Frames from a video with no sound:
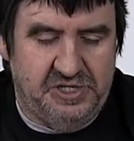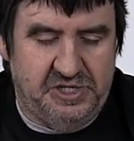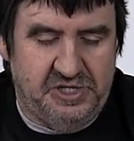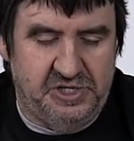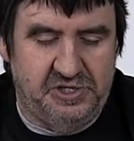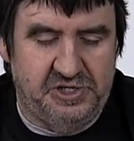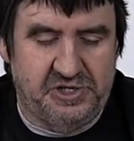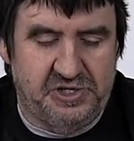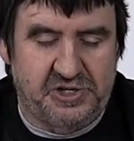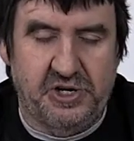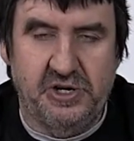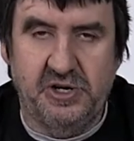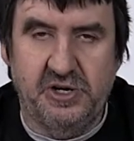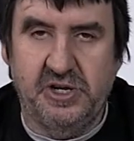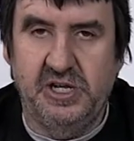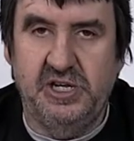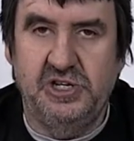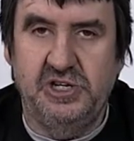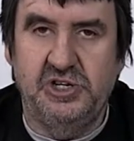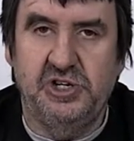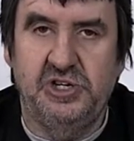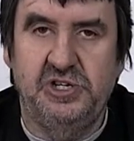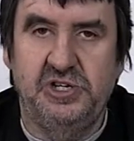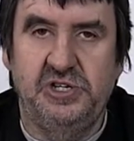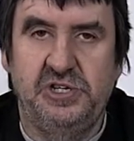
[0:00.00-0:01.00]
two-stroke
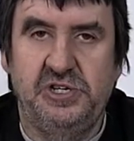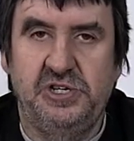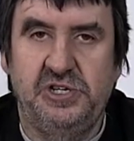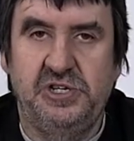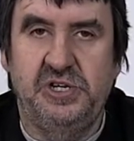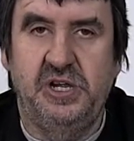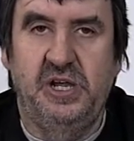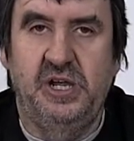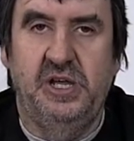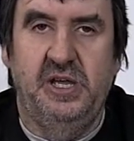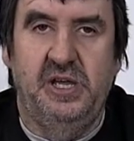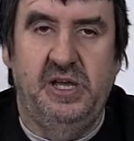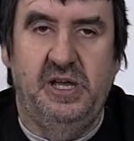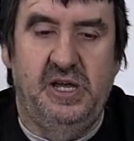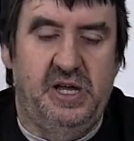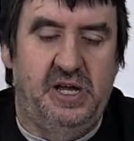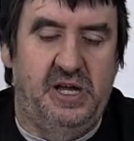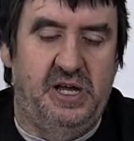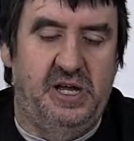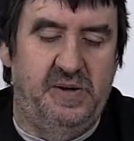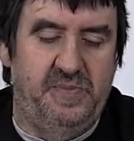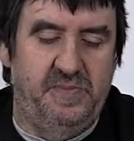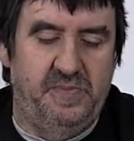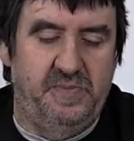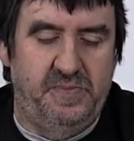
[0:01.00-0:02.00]
engines.
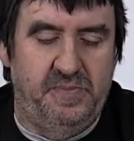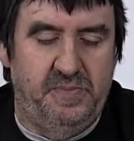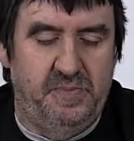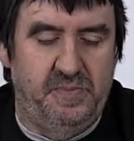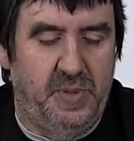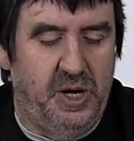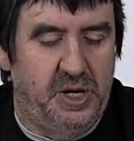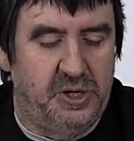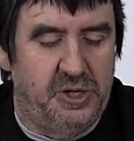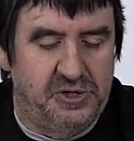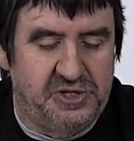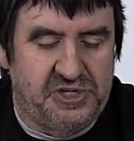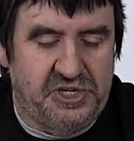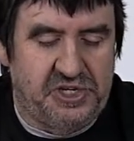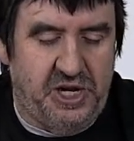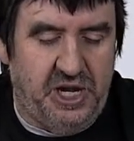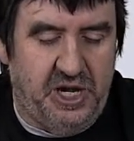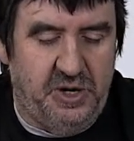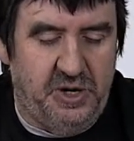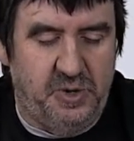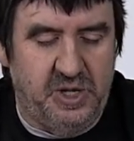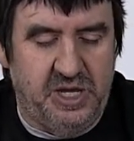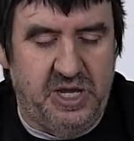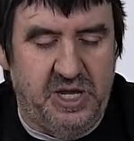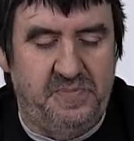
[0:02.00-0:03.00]
Most
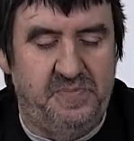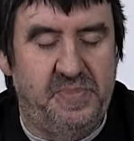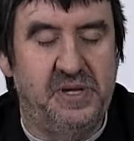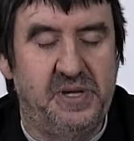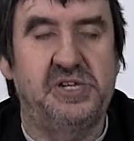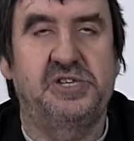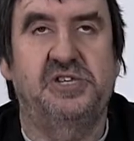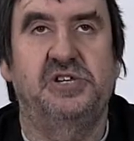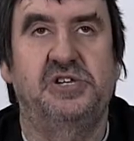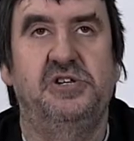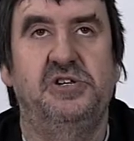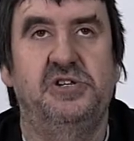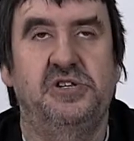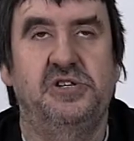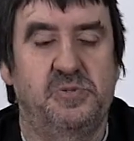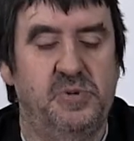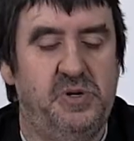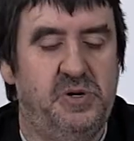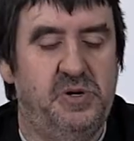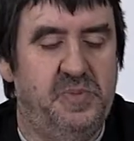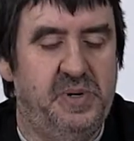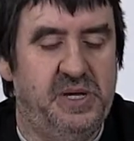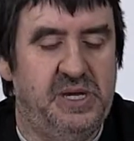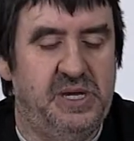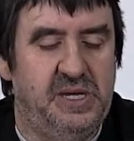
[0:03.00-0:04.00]
OEM pistons
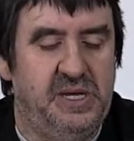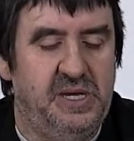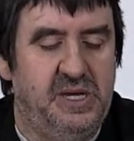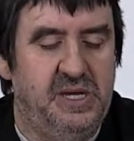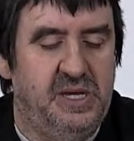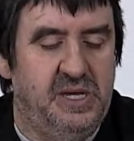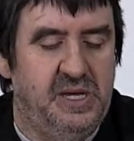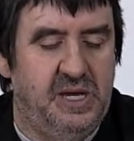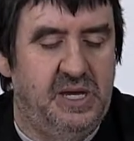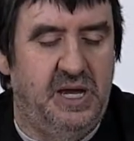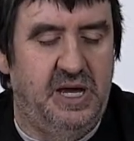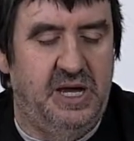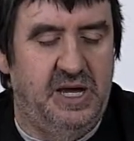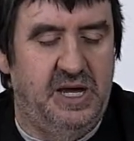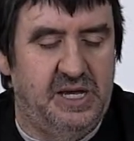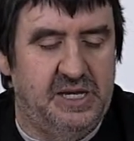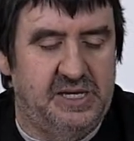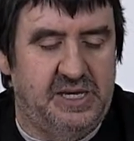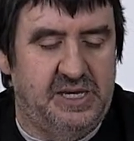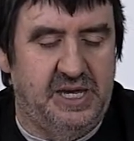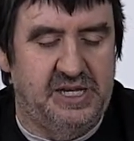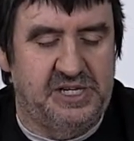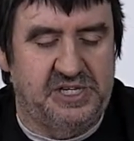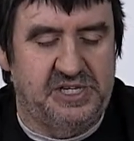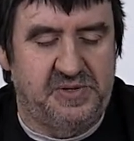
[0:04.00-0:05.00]
will be
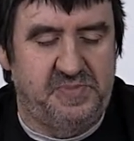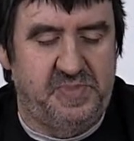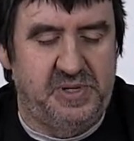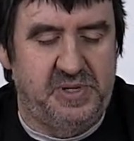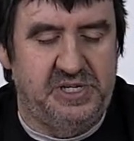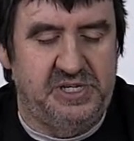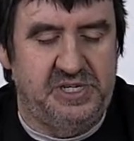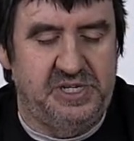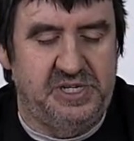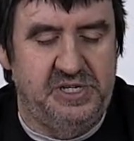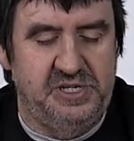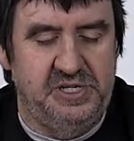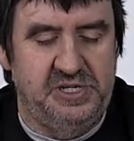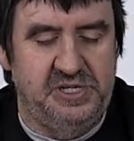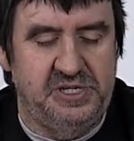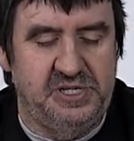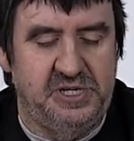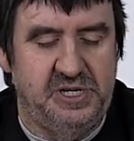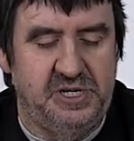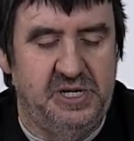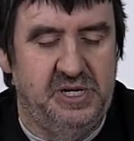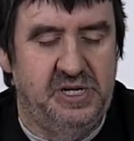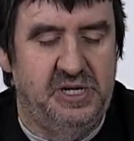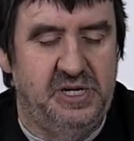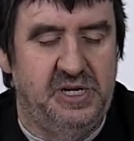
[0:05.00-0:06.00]
cast
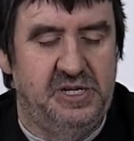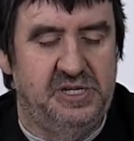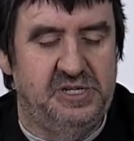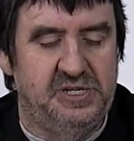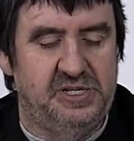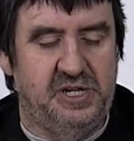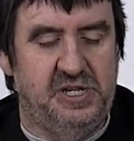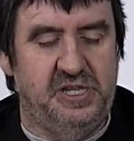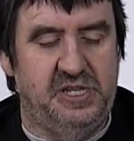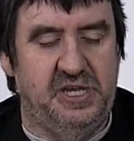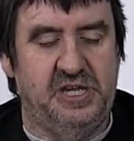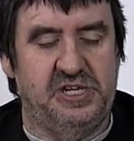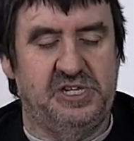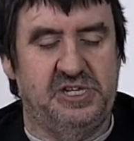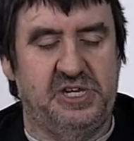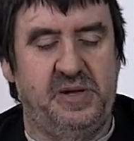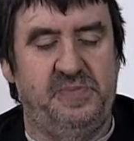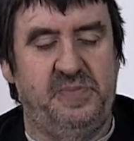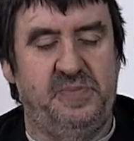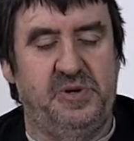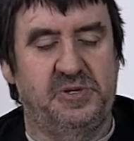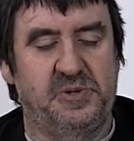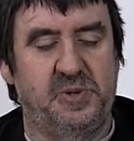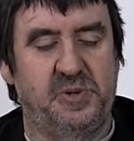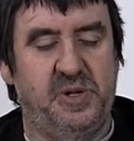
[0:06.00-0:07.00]
pistons. So the
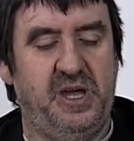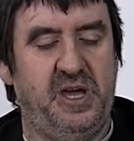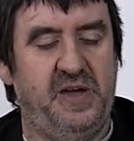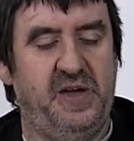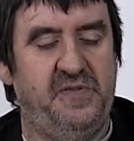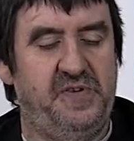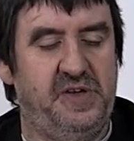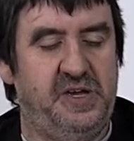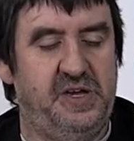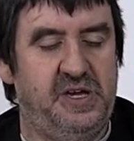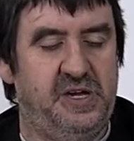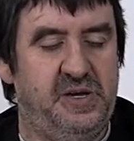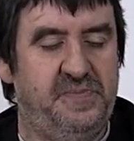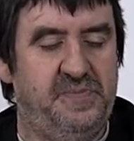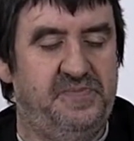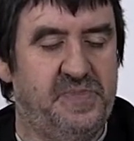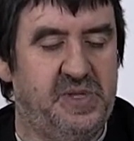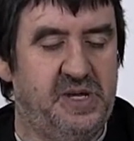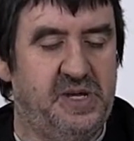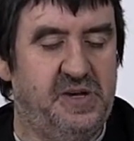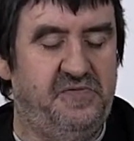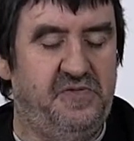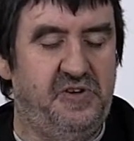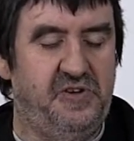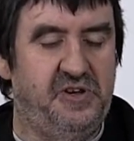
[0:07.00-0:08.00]
examples we have here
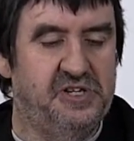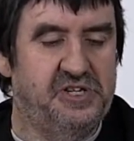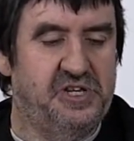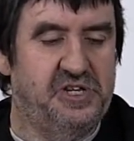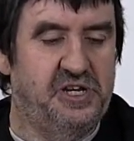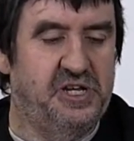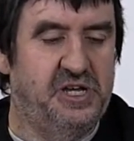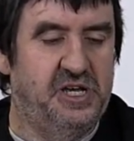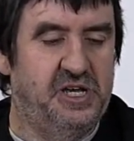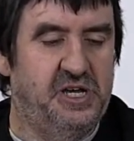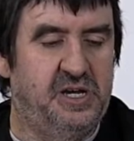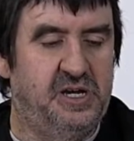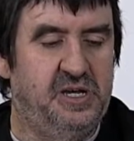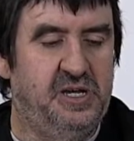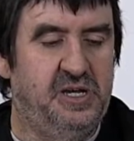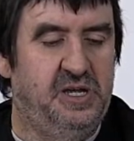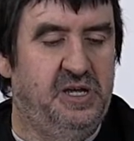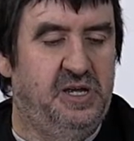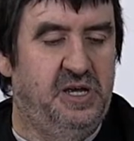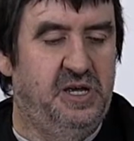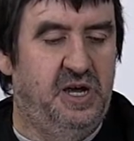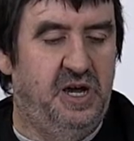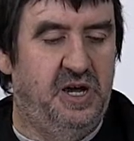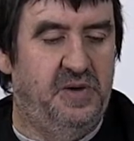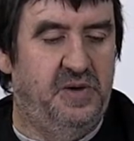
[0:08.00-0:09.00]
are firstly a
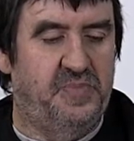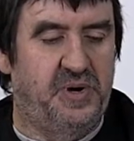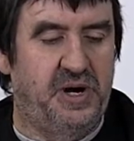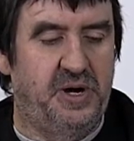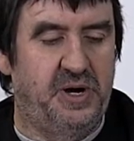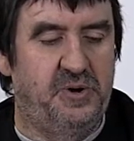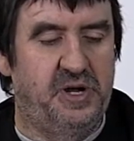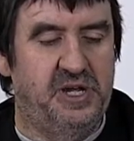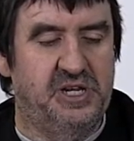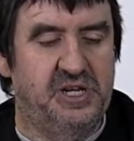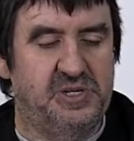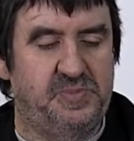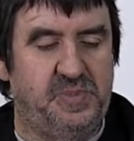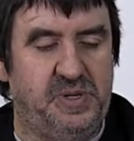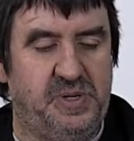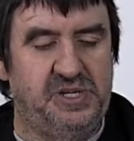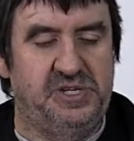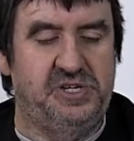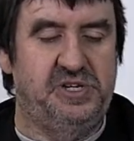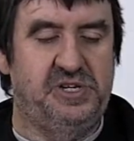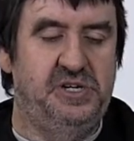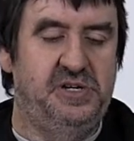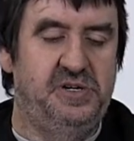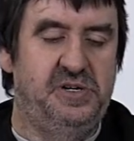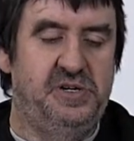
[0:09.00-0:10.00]
Pro X
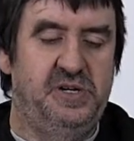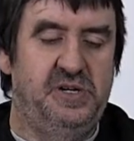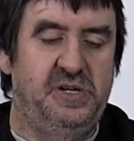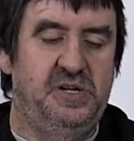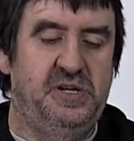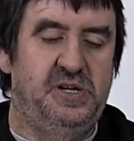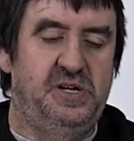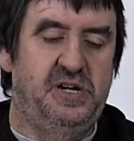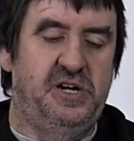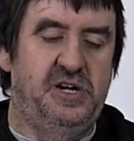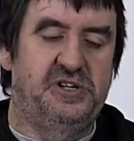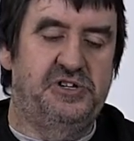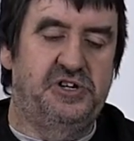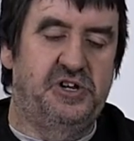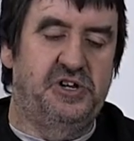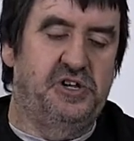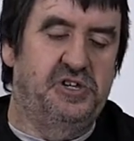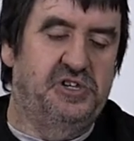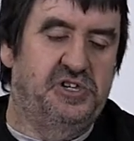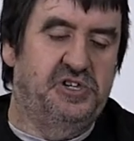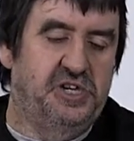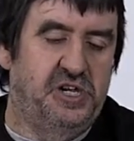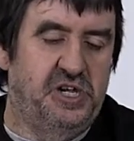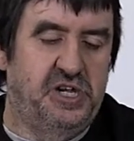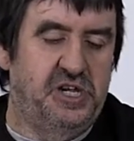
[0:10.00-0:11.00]
piston, as you
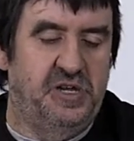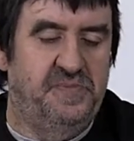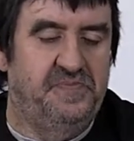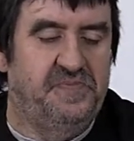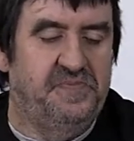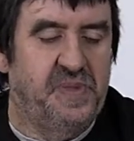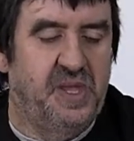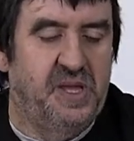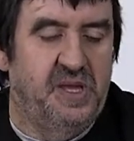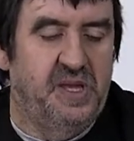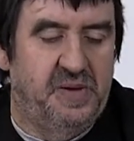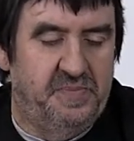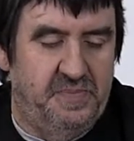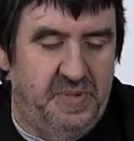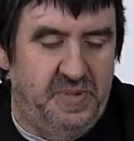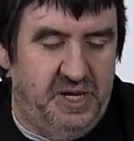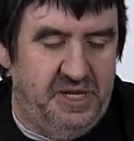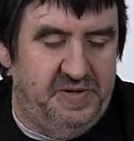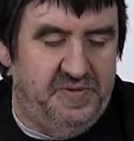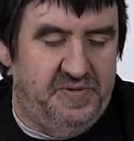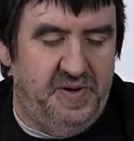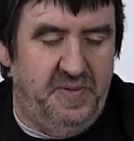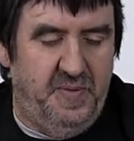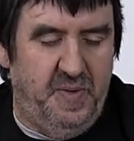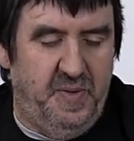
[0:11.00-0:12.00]
can see,
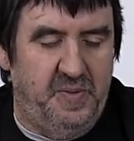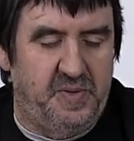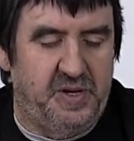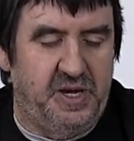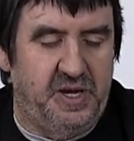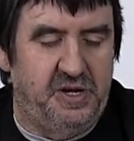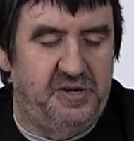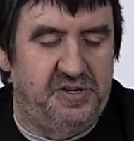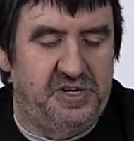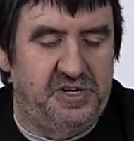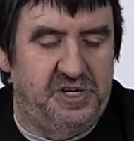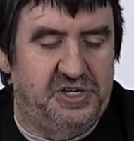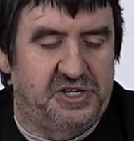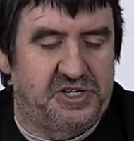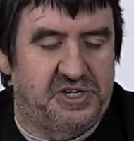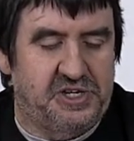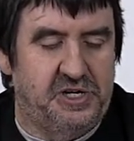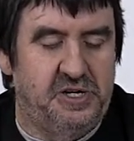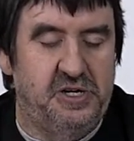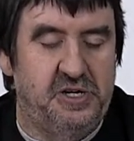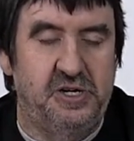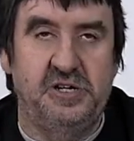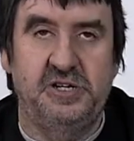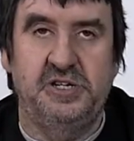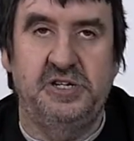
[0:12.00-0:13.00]
molybdenum coated
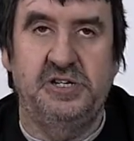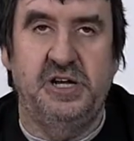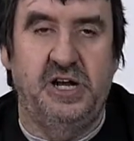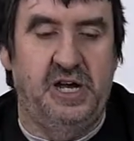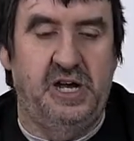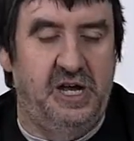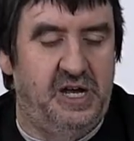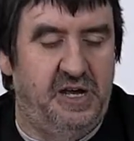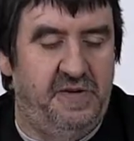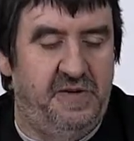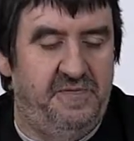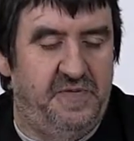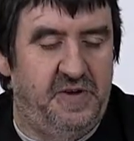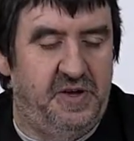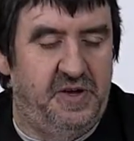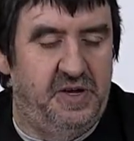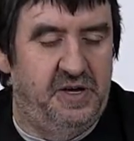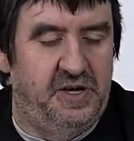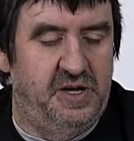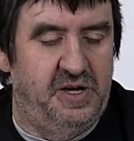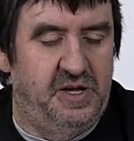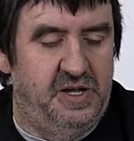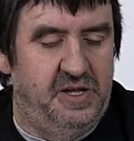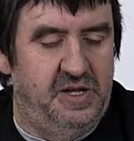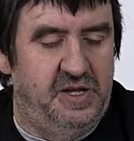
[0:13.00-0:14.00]
skirt
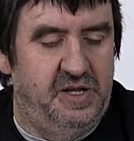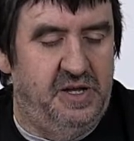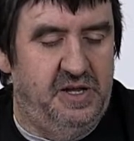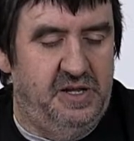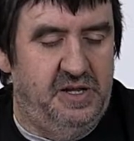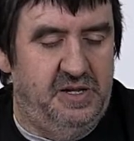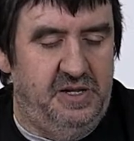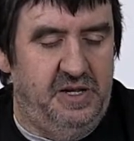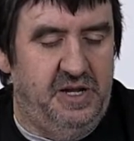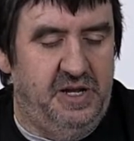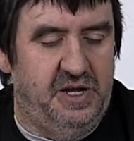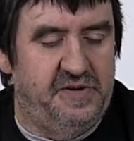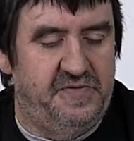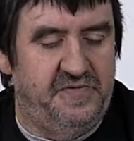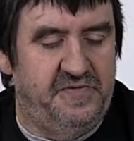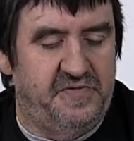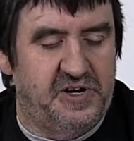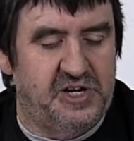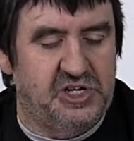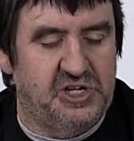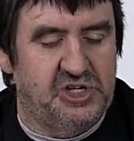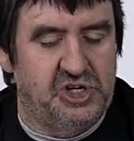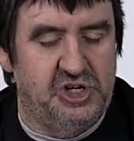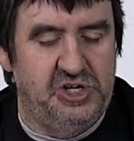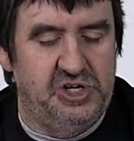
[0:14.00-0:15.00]
for low
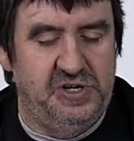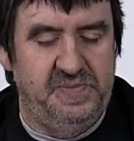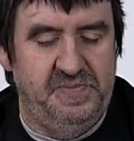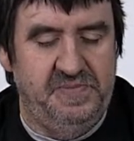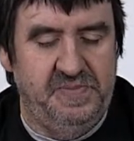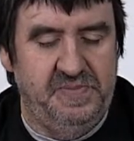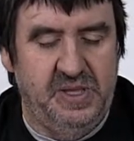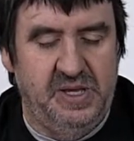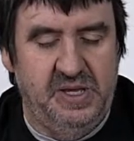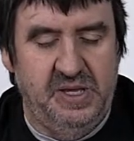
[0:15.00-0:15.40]
friction,